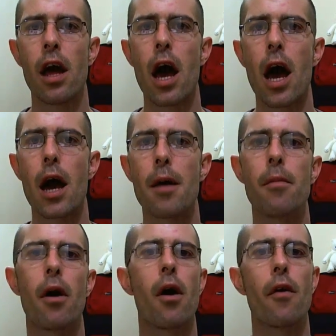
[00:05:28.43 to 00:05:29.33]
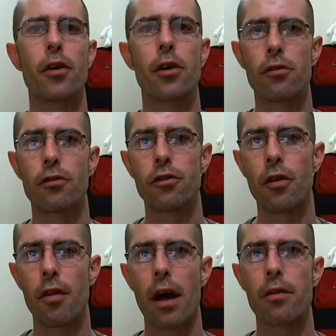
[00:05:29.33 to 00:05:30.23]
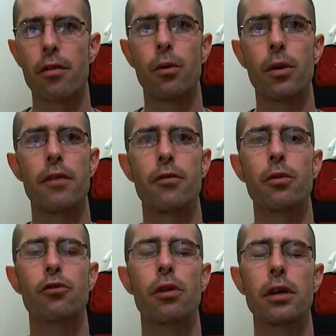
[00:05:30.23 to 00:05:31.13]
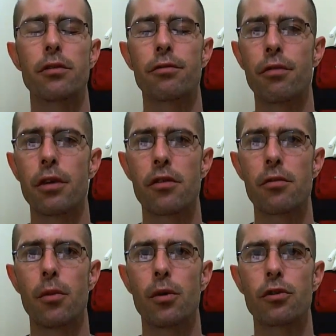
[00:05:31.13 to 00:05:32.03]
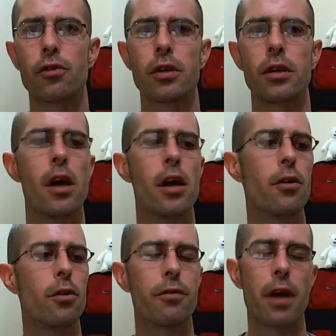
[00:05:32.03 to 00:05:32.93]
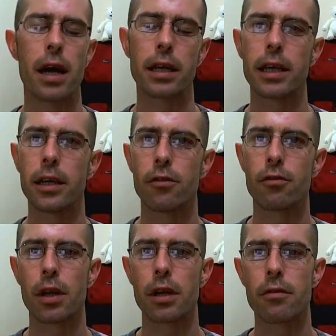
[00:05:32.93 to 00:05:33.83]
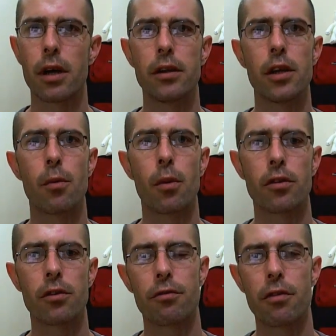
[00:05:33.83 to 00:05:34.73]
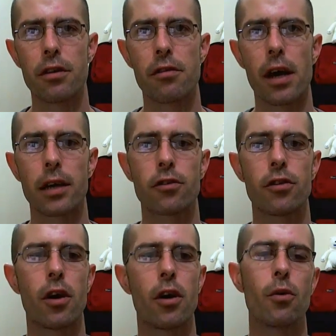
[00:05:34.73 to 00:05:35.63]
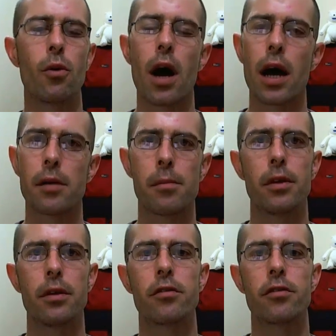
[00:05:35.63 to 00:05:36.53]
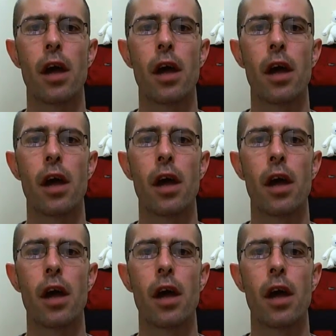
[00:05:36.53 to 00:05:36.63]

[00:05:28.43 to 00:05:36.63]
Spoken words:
On the contrary to that though, if you were trying to freeze motion, if you had kids running around that you wanted to freeze the action on, or animals,